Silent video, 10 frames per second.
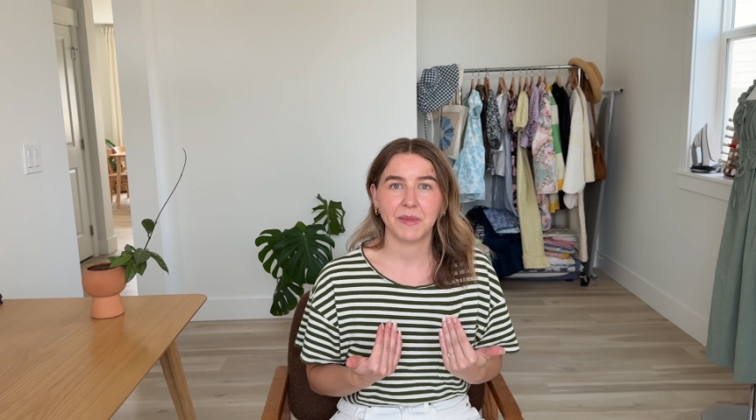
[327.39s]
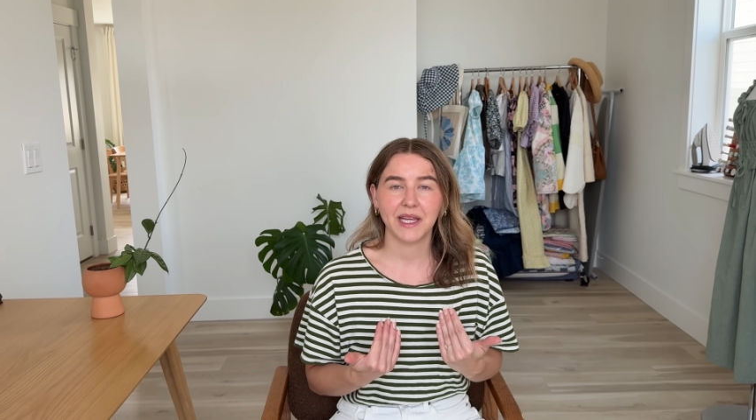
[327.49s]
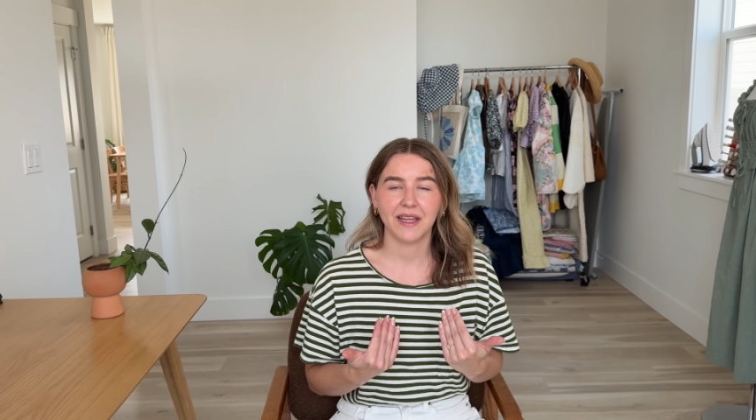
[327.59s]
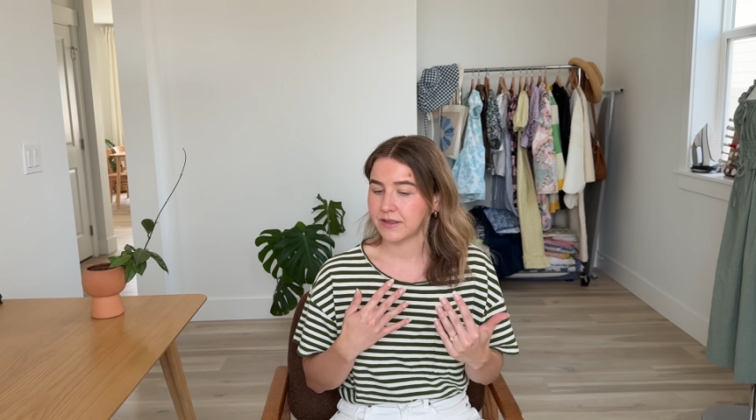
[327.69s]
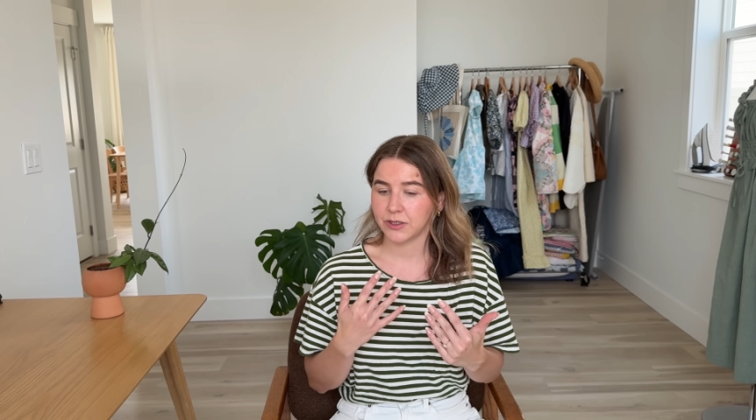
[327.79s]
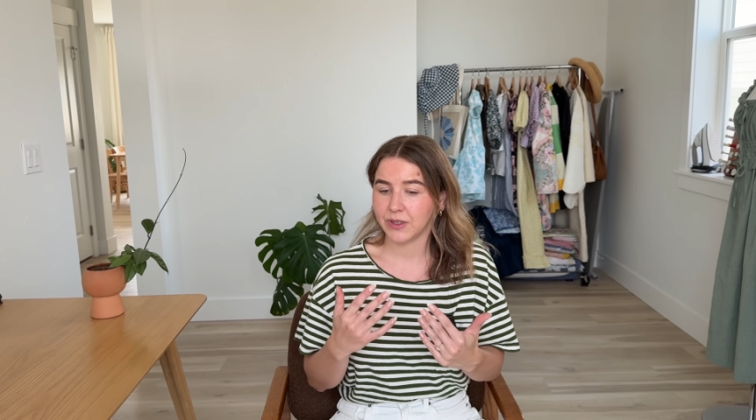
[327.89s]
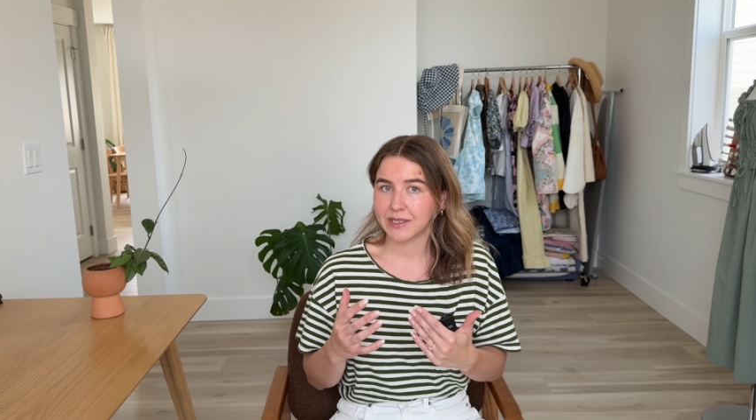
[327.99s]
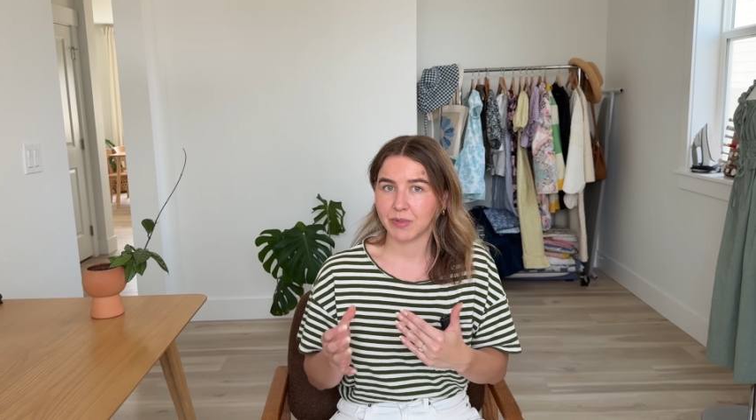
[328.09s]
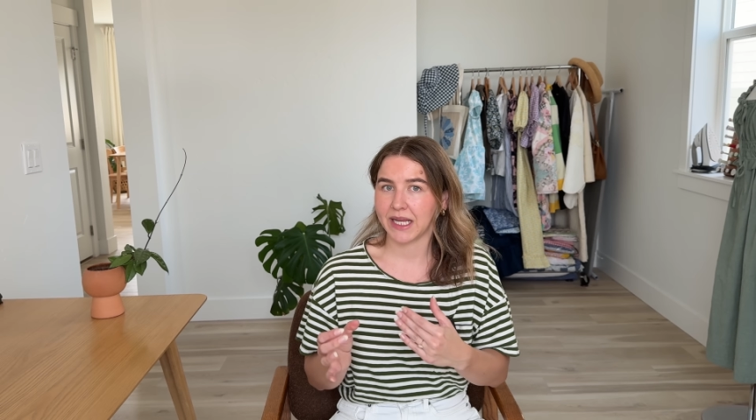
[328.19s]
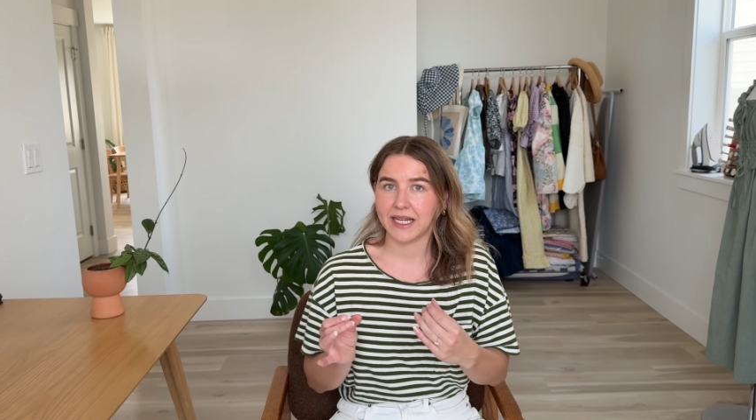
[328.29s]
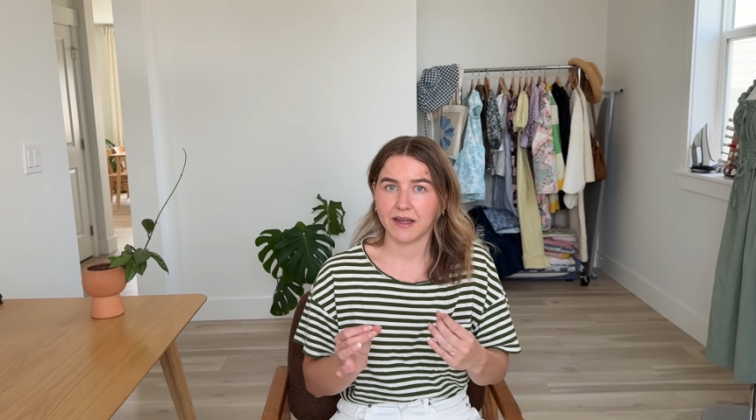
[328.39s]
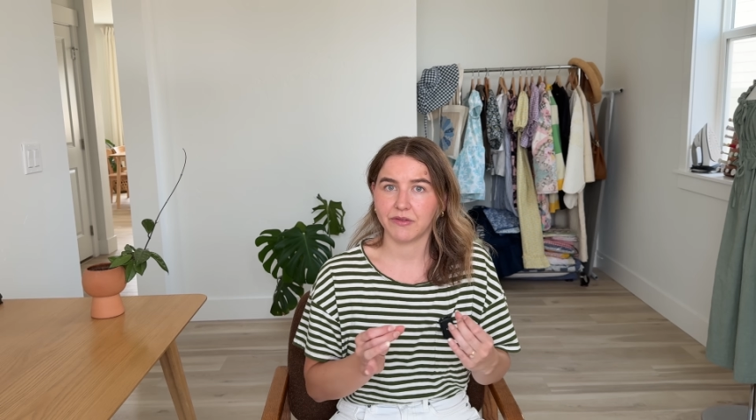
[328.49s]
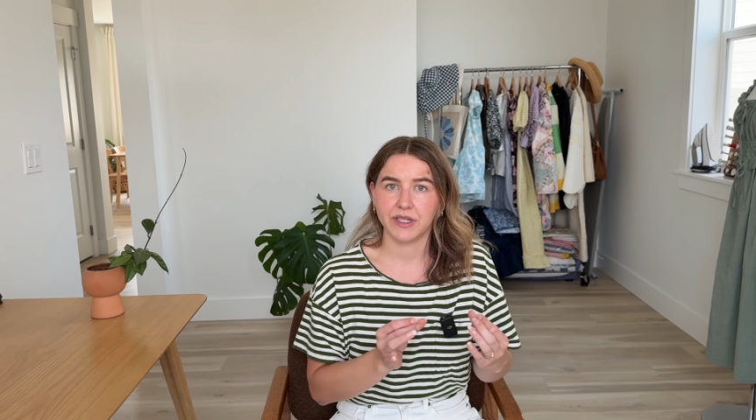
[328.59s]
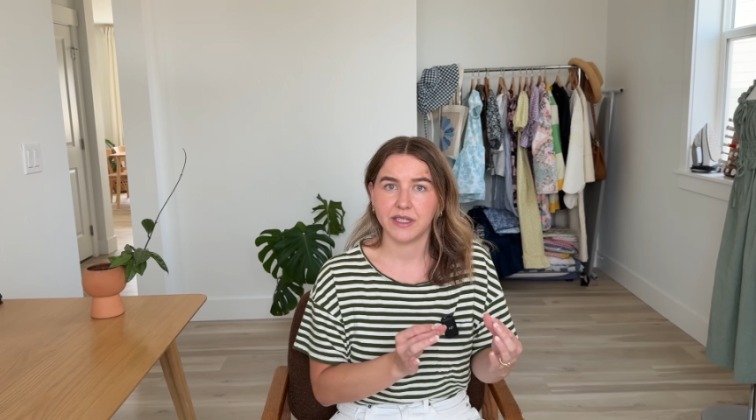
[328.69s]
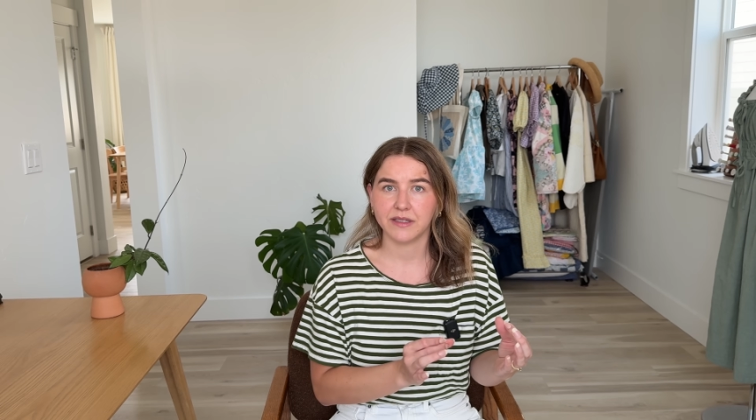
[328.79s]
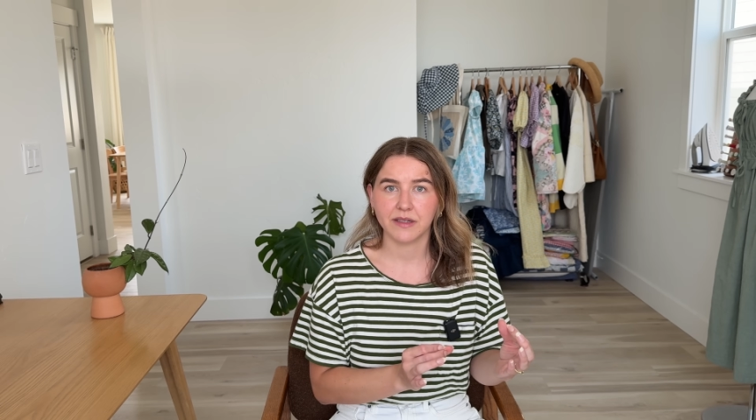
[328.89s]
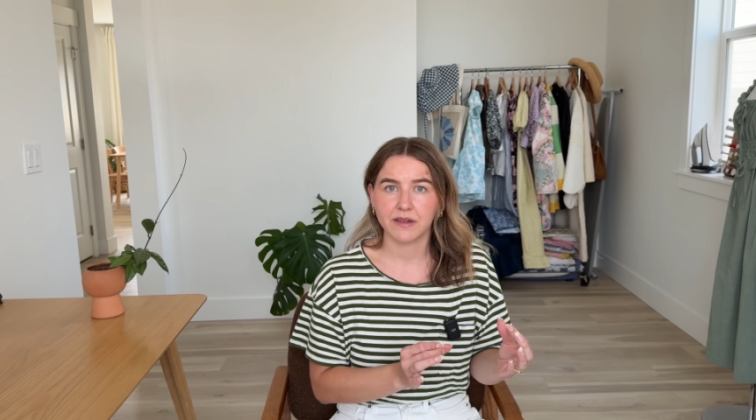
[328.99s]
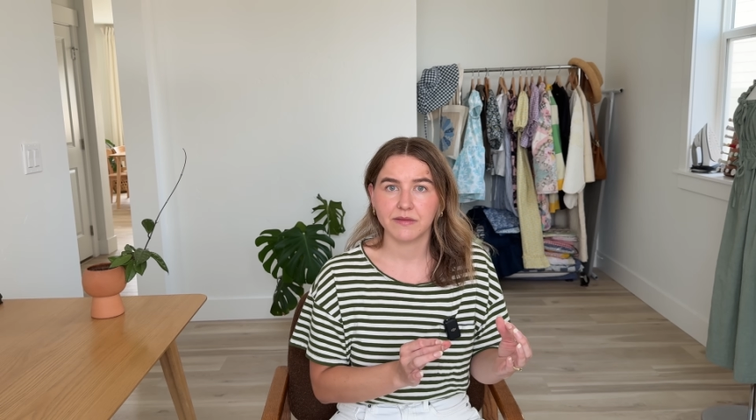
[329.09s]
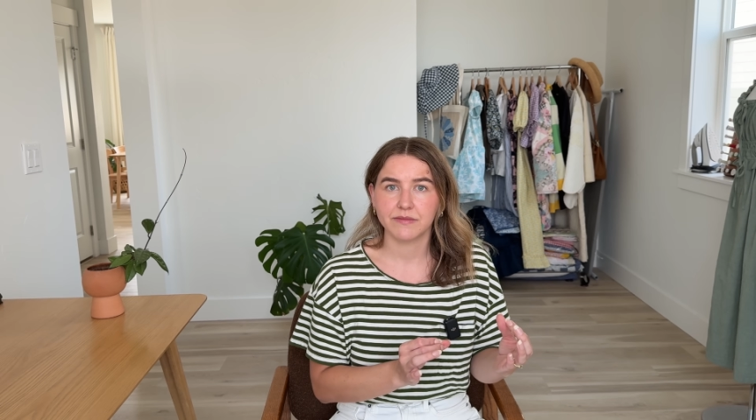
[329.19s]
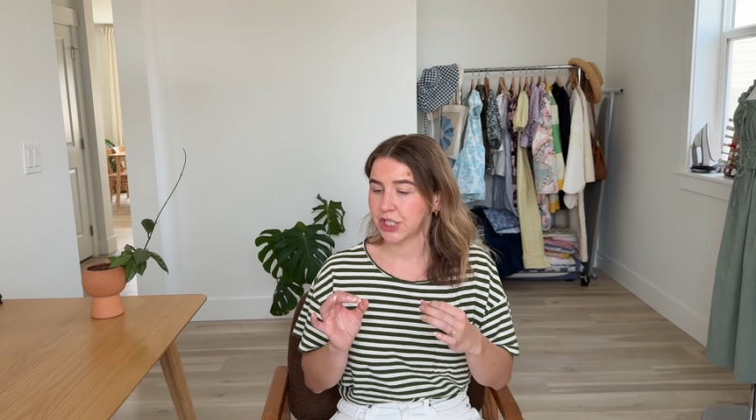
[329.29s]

me to explain every detail.